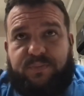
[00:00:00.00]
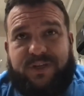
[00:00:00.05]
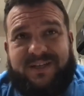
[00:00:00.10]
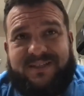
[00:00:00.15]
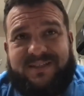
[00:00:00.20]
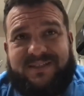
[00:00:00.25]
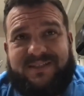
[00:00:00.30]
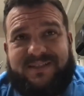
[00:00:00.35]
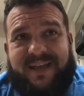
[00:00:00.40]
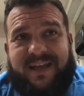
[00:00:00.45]

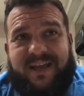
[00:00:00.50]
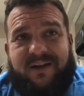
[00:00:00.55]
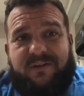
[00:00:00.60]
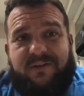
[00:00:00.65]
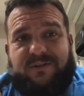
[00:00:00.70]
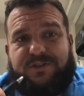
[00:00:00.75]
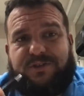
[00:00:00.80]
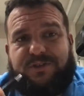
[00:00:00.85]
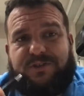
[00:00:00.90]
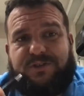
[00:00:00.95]
Because
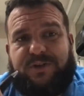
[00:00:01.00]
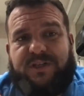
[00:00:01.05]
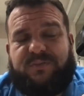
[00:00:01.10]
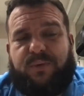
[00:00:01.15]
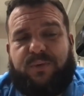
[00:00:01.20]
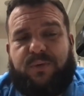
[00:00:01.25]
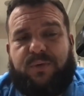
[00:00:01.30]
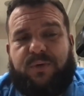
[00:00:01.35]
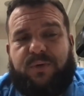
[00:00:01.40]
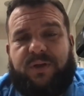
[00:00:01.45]
now
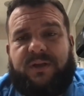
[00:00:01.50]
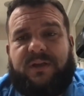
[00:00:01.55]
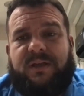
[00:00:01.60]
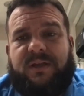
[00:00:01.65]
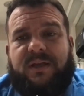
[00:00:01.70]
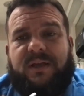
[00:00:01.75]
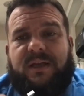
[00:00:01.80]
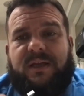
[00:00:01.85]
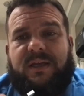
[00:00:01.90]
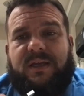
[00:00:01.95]

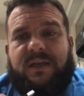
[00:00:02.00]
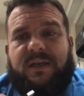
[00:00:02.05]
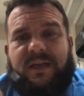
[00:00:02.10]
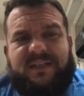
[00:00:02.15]
transporting